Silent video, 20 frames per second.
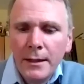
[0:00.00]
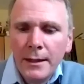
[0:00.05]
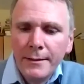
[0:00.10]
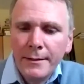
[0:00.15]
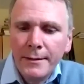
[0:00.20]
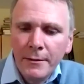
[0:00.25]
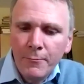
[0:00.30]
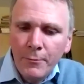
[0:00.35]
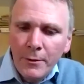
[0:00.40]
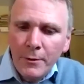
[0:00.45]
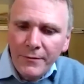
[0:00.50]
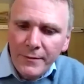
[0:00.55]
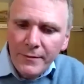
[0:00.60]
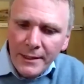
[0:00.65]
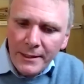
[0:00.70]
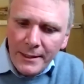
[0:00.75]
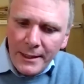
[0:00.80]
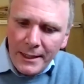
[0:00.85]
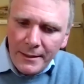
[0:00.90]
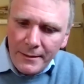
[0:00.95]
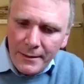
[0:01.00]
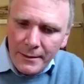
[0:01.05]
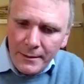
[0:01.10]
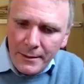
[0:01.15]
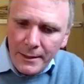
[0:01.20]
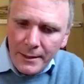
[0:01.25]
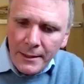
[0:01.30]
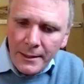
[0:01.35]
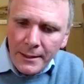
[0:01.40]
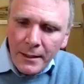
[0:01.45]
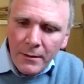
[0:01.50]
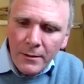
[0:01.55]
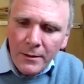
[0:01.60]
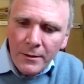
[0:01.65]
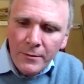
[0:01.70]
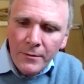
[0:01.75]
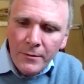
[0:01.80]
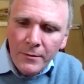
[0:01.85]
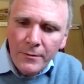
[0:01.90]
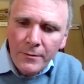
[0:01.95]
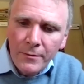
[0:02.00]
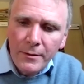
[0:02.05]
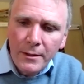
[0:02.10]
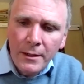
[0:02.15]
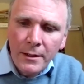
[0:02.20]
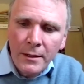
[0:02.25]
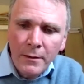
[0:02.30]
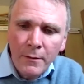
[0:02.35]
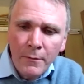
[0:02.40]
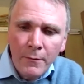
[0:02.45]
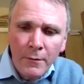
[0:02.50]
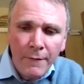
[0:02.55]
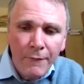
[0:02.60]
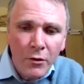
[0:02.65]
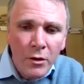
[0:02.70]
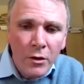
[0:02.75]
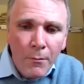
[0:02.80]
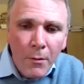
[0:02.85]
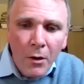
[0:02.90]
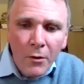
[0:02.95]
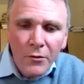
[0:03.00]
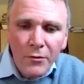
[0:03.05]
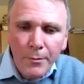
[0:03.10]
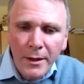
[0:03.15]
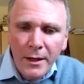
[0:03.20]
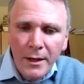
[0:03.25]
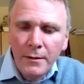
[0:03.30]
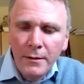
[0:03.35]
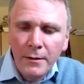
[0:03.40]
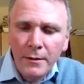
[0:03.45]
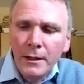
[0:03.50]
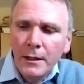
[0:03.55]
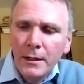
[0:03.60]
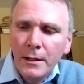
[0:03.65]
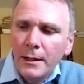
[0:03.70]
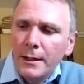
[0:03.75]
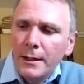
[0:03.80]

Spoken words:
and I think we've seen that in Ireland for the most part.